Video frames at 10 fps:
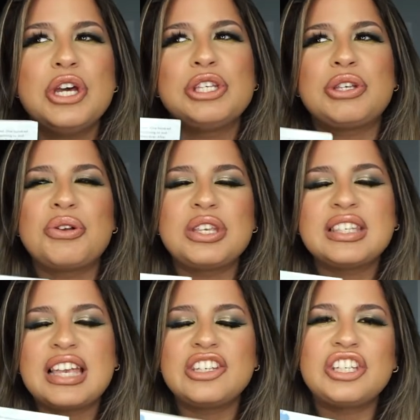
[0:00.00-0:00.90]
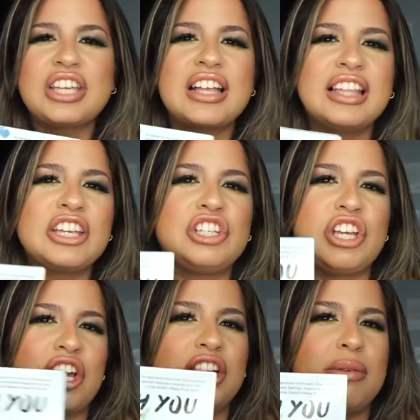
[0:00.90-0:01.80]
so in the sense she's kind of like
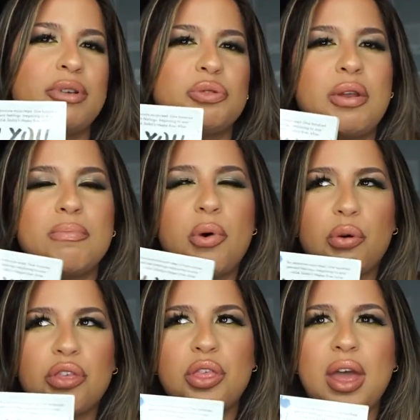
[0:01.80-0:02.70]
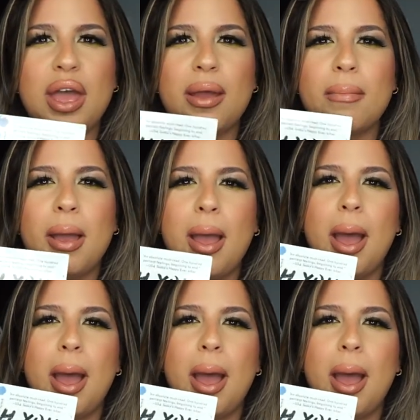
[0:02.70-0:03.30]
juggling between both of them